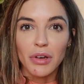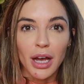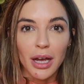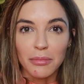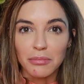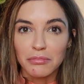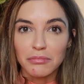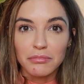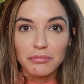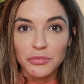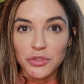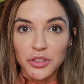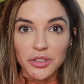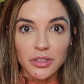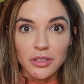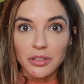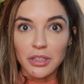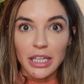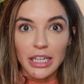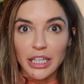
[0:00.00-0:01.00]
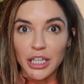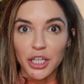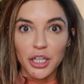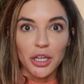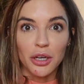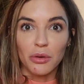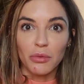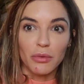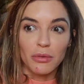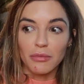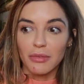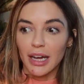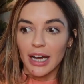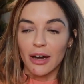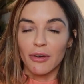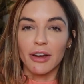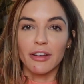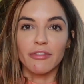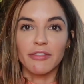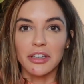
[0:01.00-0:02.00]
I'm just letting you know
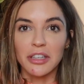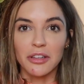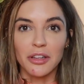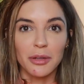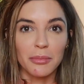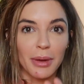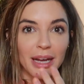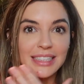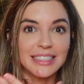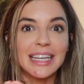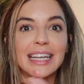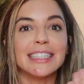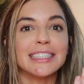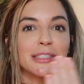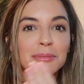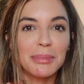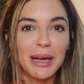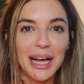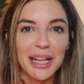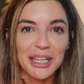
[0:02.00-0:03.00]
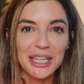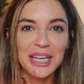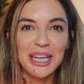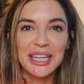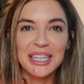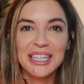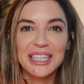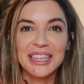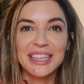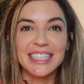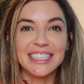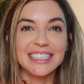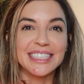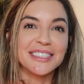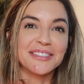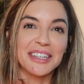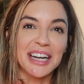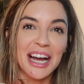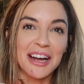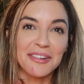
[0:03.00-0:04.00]
how I feel and my taste palette. This
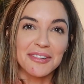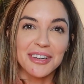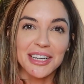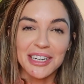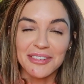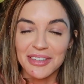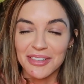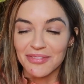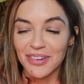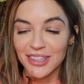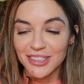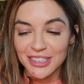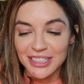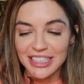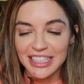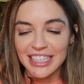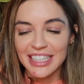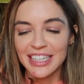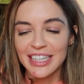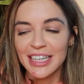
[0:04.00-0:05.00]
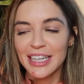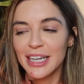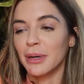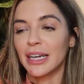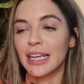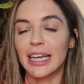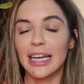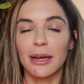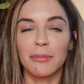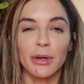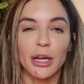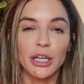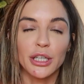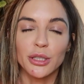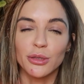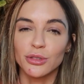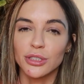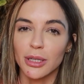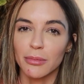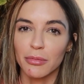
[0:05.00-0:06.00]
is what I would recommend personally. But again, I'm not a
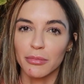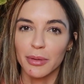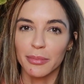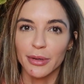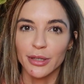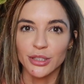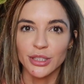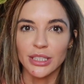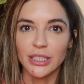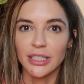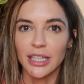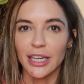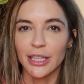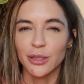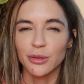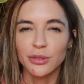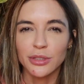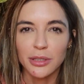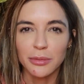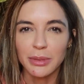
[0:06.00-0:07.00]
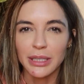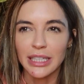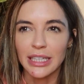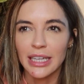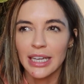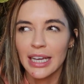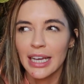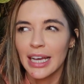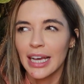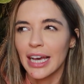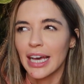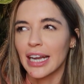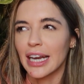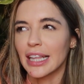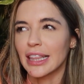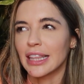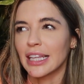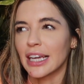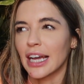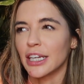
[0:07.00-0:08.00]
huge supplement person. I used to be, and
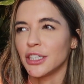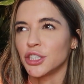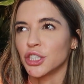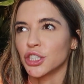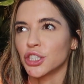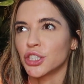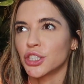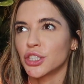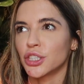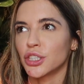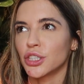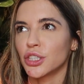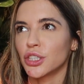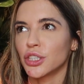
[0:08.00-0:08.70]
I think I just